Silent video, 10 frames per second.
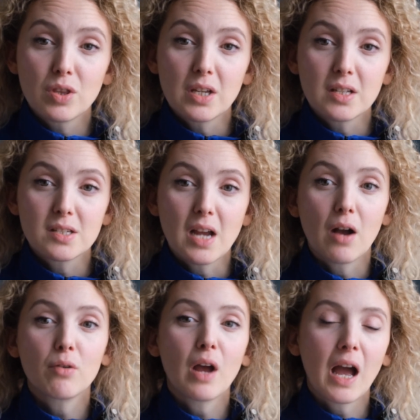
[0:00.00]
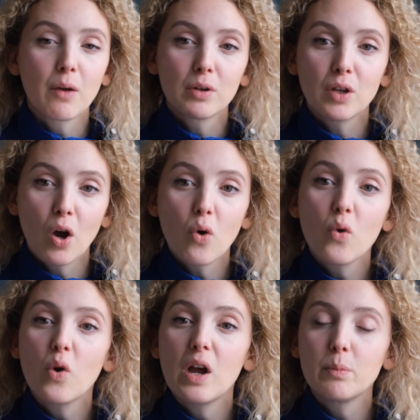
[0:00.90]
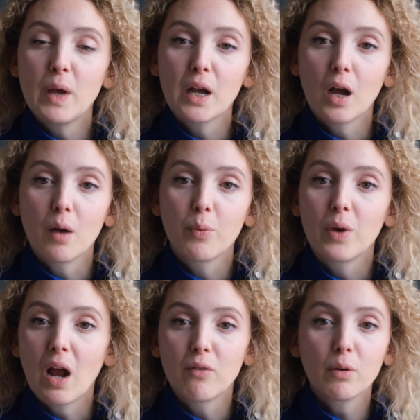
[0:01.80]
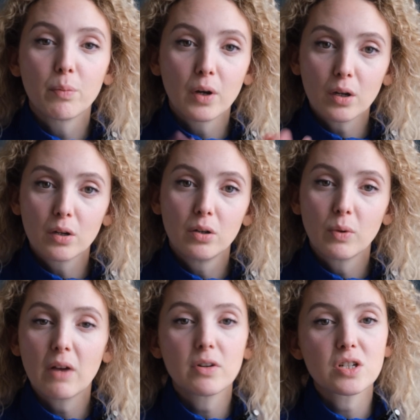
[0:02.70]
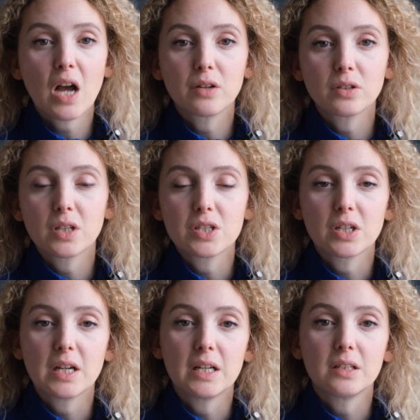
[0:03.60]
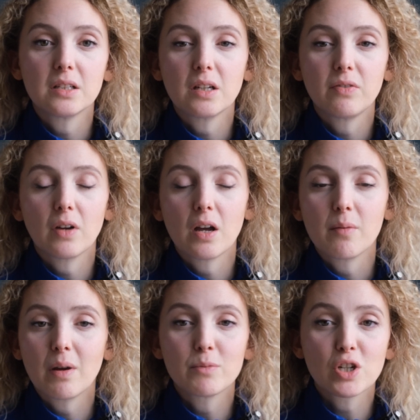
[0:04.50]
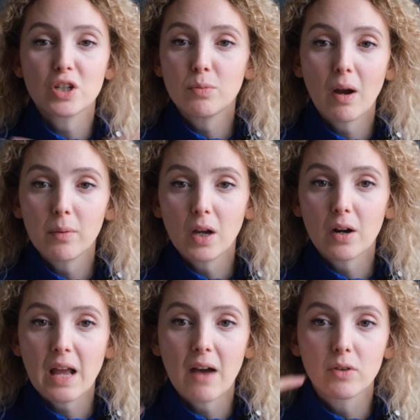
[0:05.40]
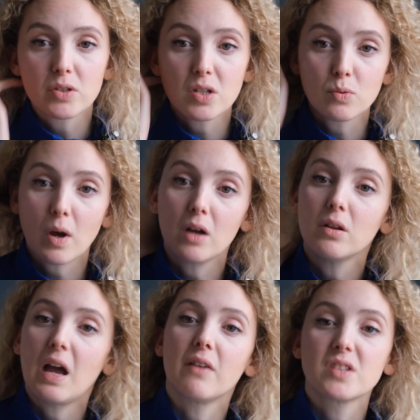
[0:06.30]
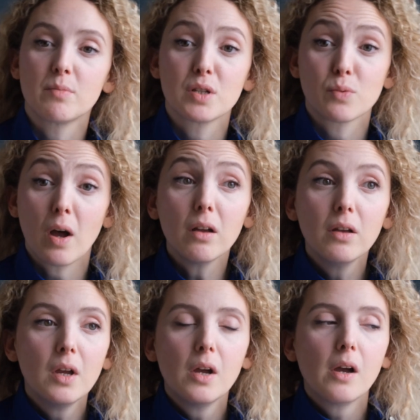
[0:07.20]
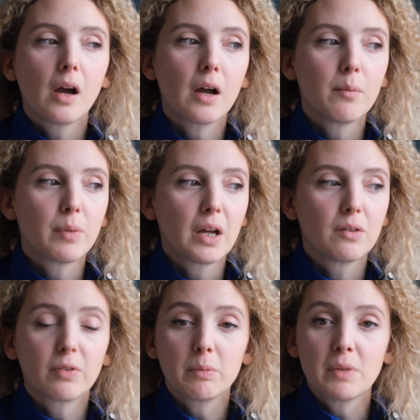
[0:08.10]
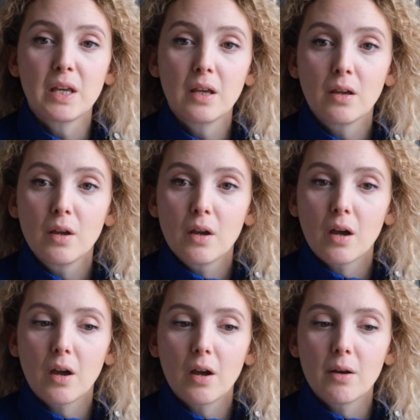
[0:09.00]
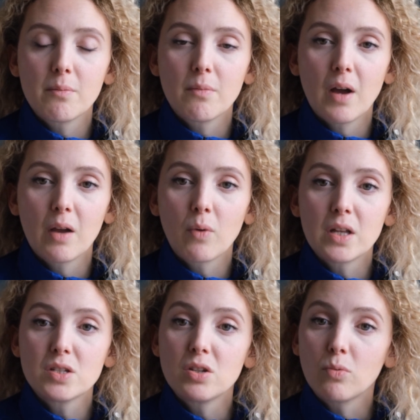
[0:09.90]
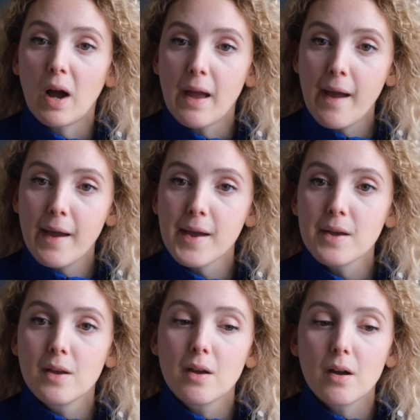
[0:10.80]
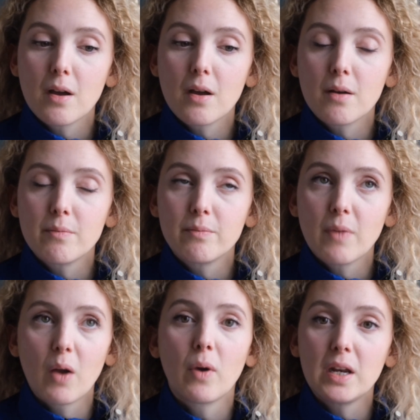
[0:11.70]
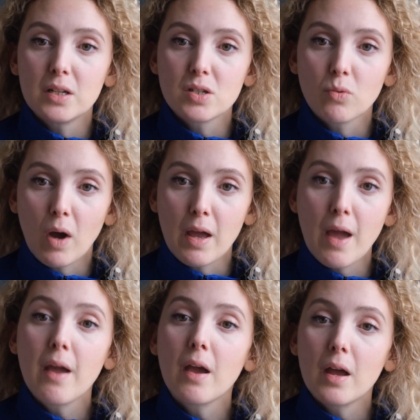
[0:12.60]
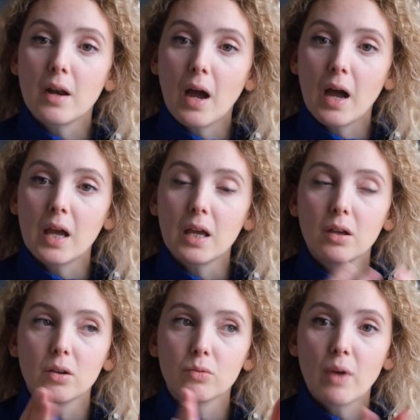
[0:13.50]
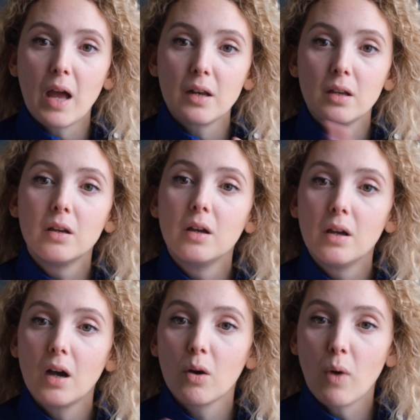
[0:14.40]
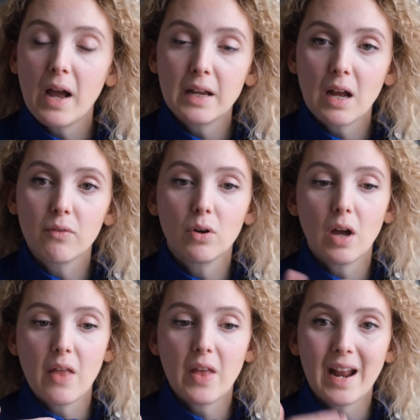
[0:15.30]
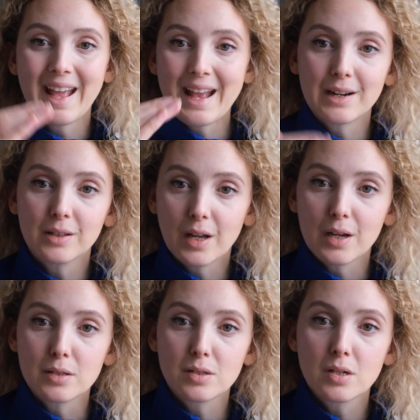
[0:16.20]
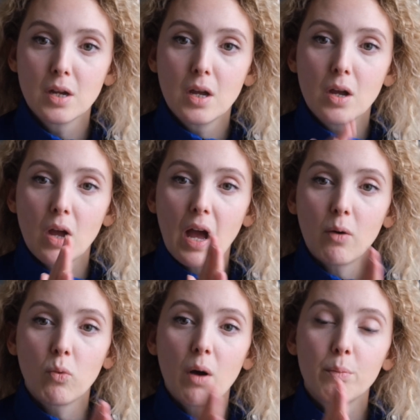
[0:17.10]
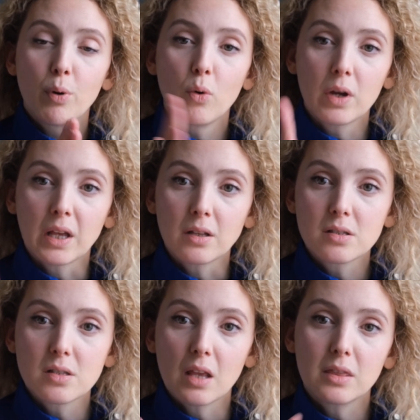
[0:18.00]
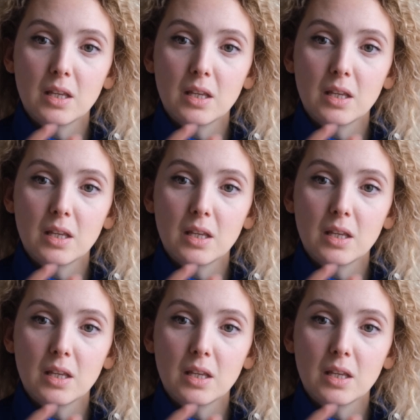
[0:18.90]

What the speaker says: things down, I would go and pick up whatever book, whatever genre that you're in. I'm sure you probably already have those as well, have some as well. But for me, I went to YA. I went into YA and I read a YA novel, and then I analyzed at what points that